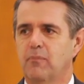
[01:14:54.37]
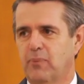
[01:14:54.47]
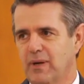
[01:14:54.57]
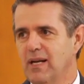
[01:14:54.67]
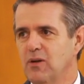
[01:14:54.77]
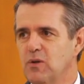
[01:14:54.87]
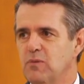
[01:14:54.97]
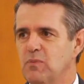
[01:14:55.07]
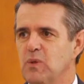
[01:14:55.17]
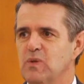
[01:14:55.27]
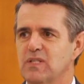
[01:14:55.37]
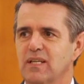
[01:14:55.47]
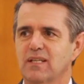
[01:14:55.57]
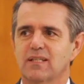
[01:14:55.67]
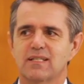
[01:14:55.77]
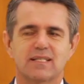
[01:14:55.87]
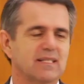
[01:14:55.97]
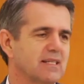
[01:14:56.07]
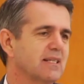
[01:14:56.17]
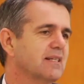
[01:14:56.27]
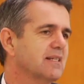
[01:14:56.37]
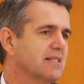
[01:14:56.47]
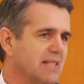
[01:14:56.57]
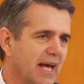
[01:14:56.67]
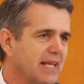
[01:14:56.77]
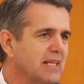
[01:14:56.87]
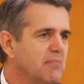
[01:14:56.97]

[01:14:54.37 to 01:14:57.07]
Prelude music, starting